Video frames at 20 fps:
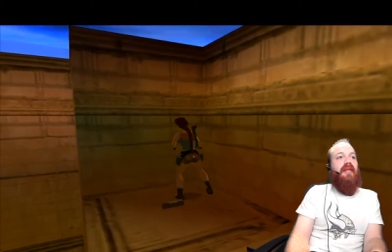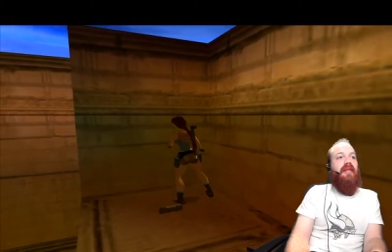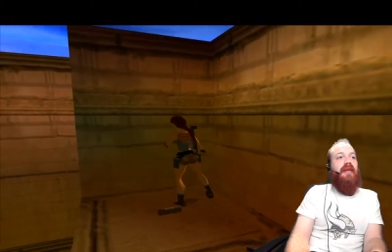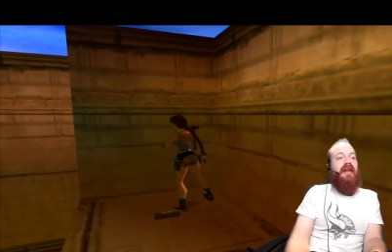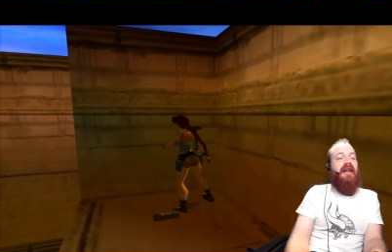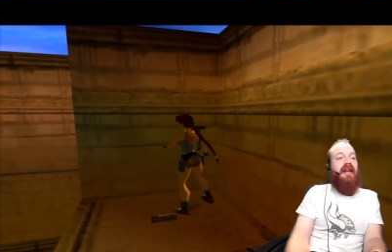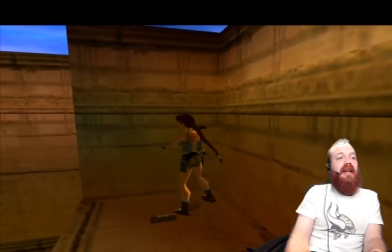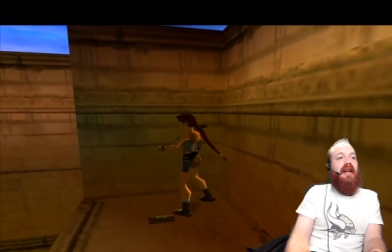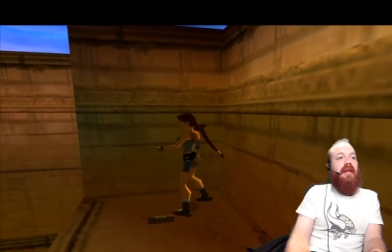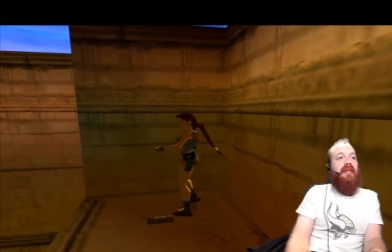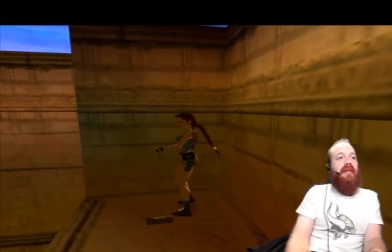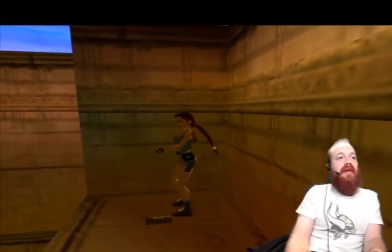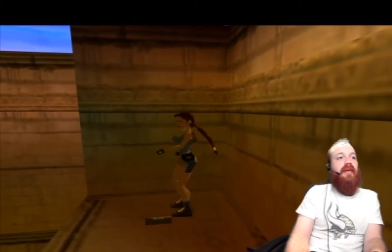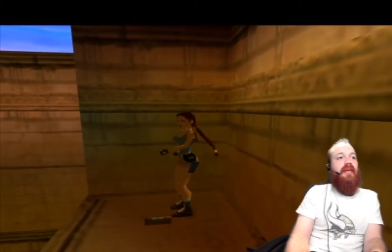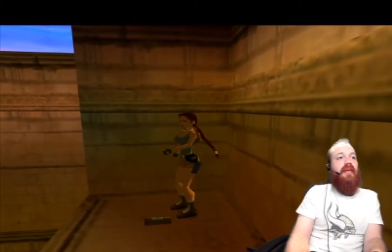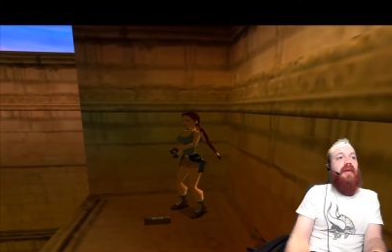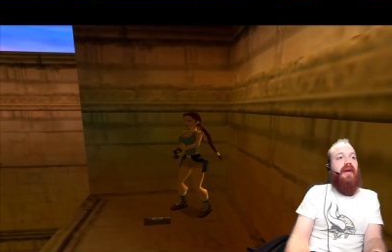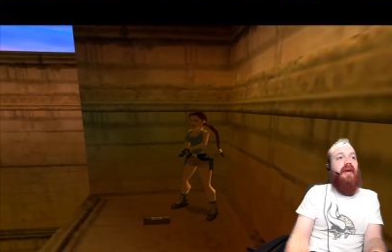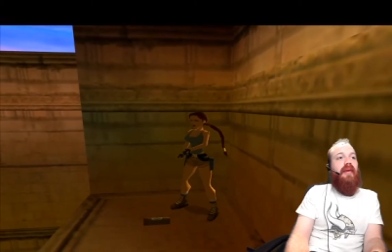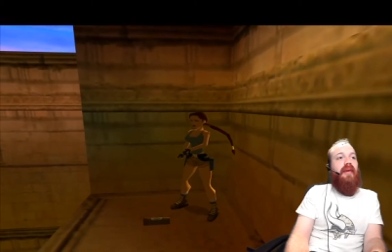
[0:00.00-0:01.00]
of
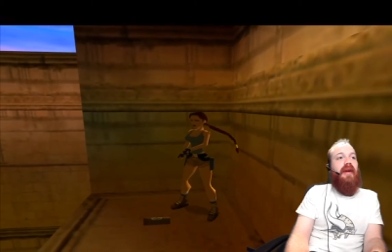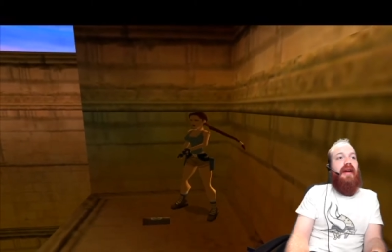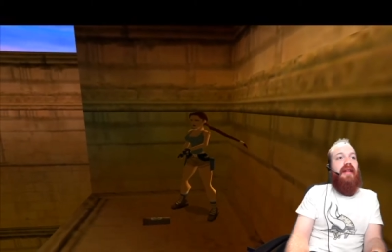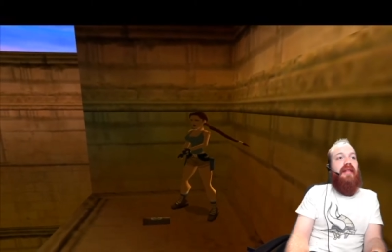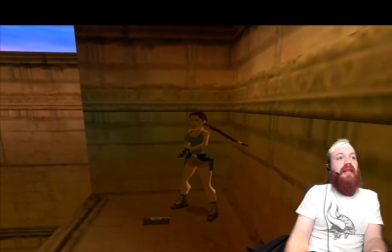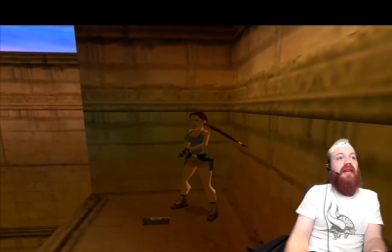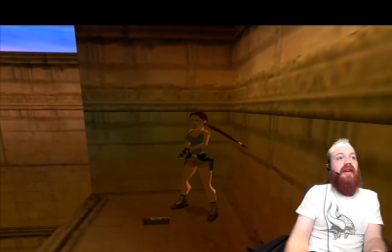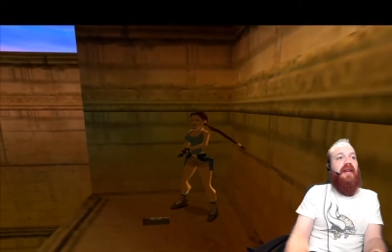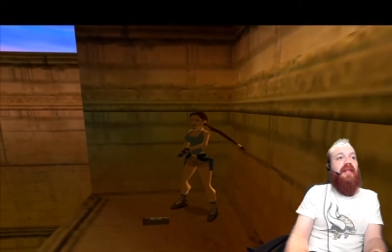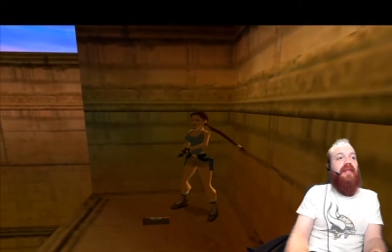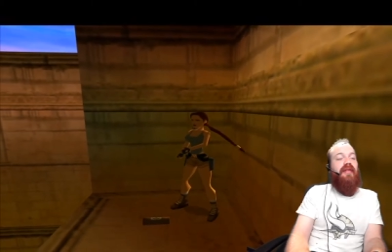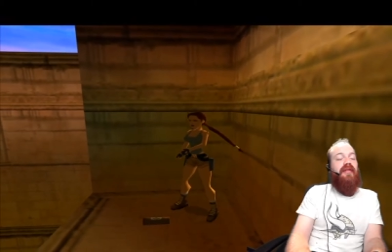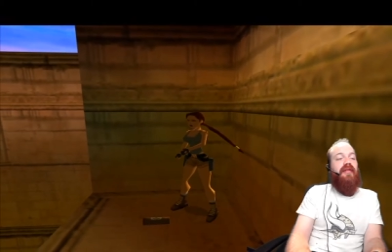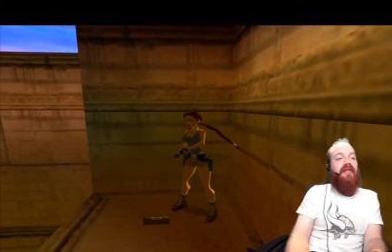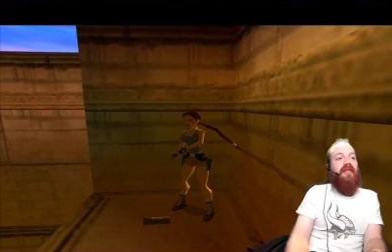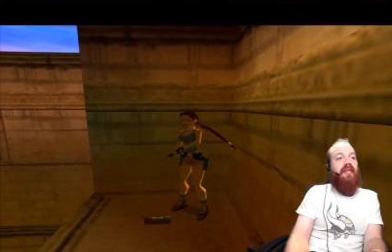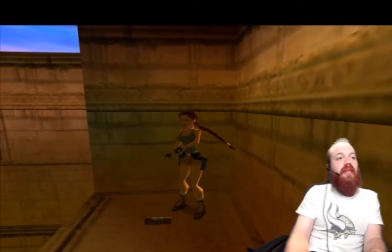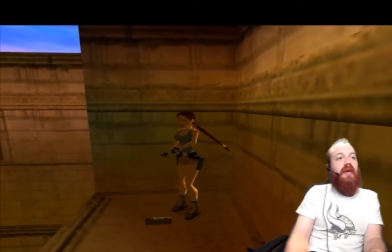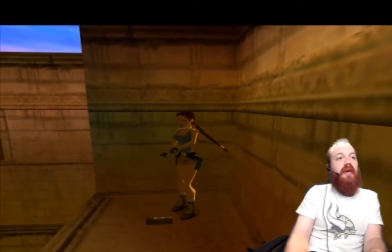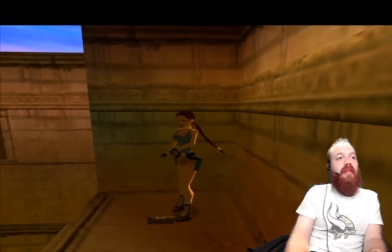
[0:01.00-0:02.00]
ammo. Oh yeah, and there's a
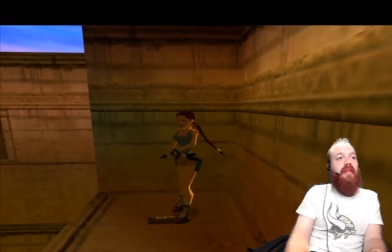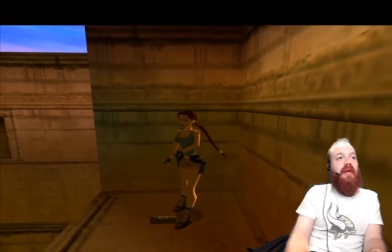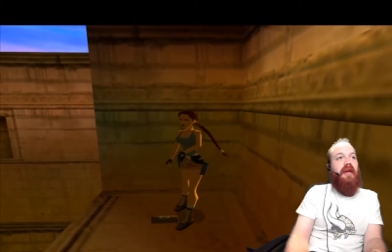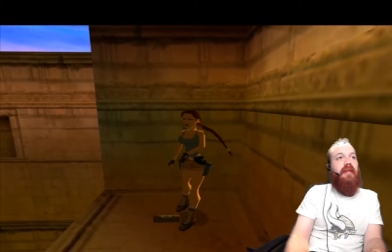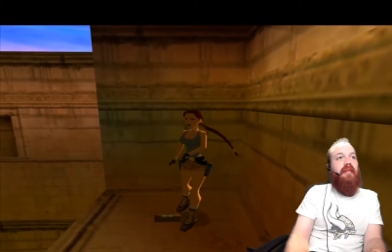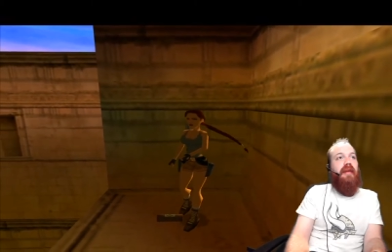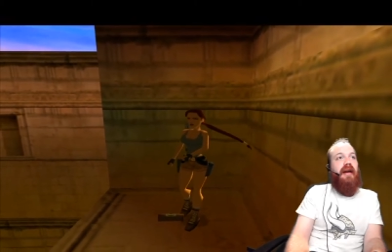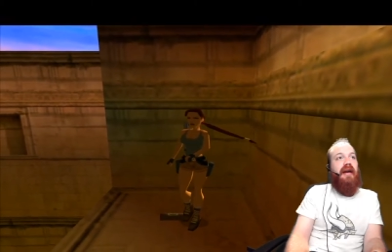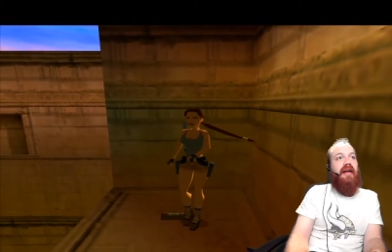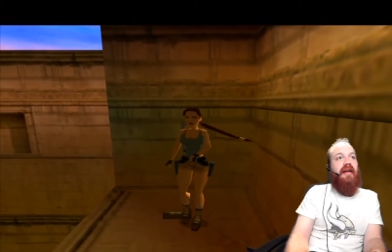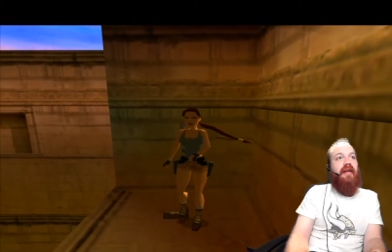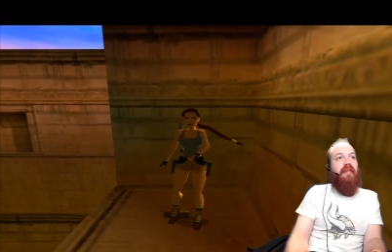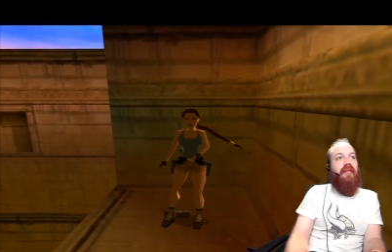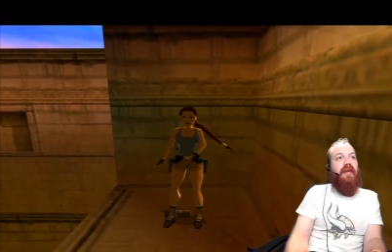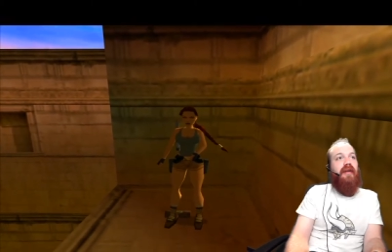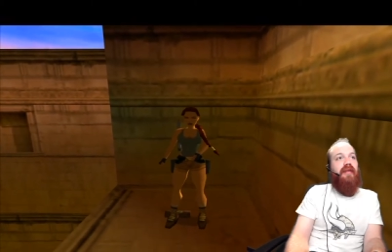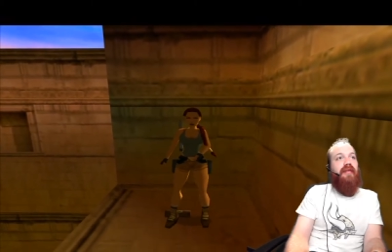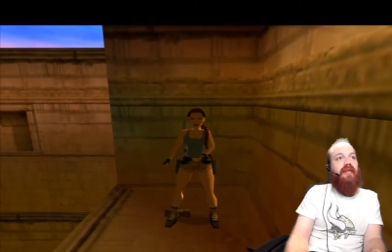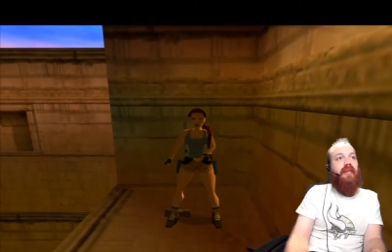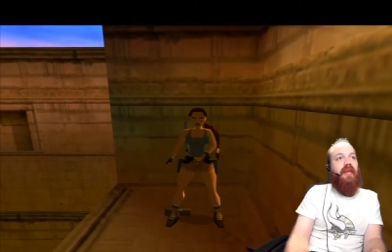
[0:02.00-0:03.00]
small med pack up
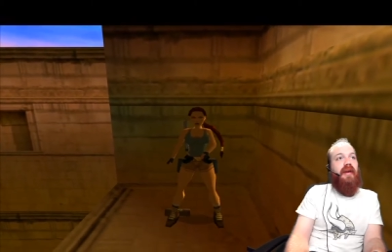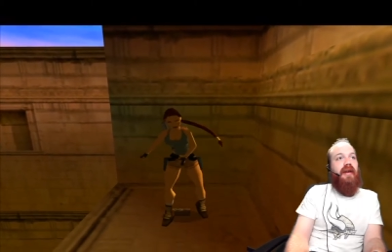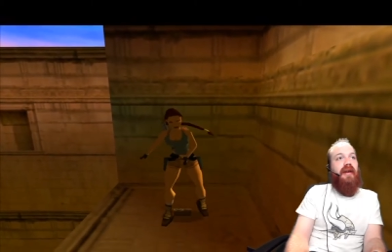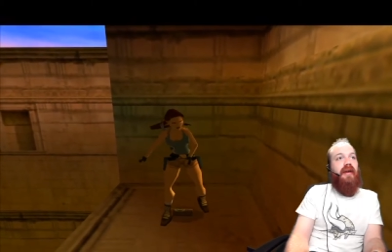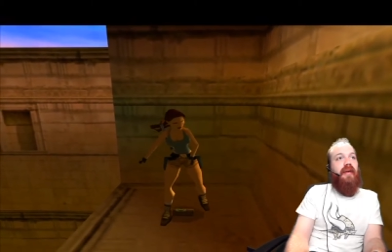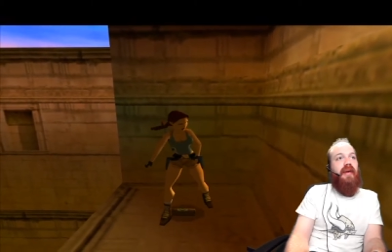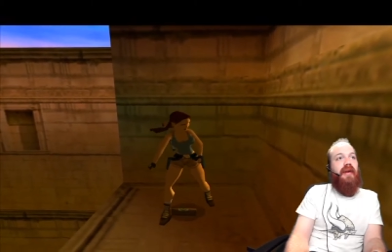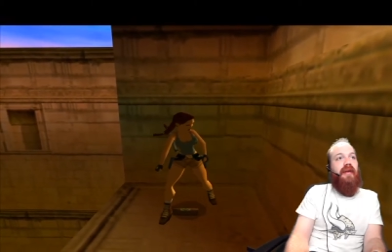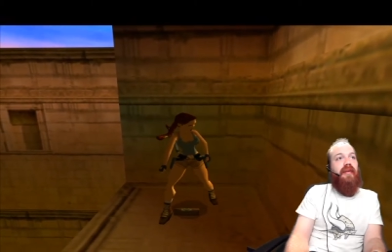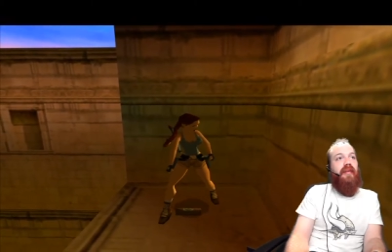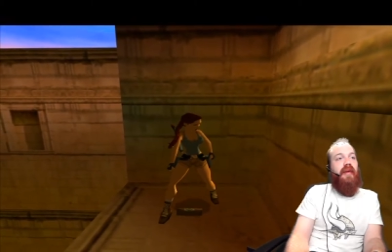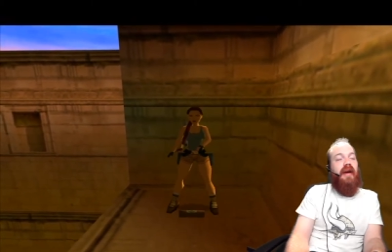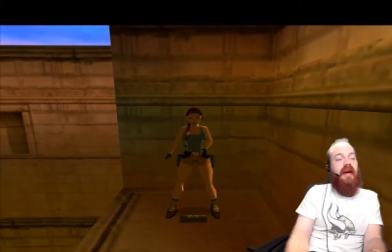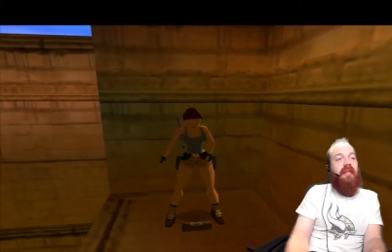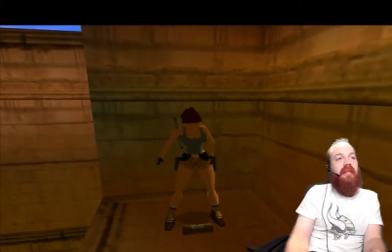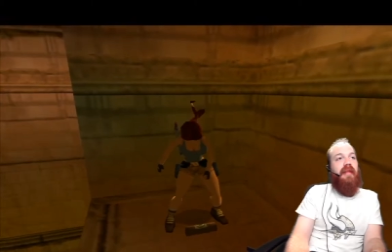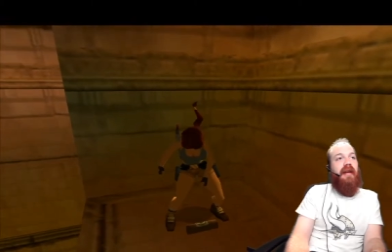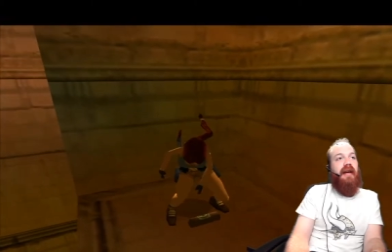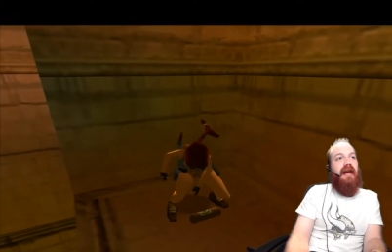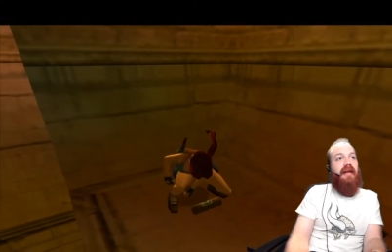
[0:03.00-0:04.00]
here, so we can go ahead and grab
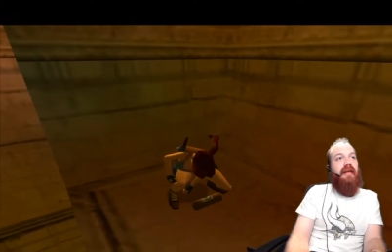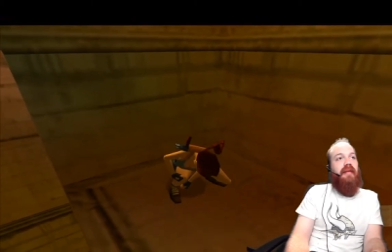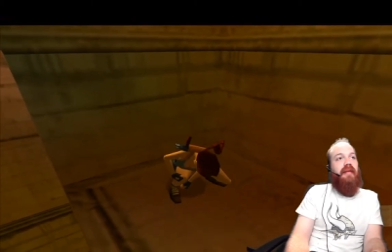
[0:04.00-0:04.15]
that.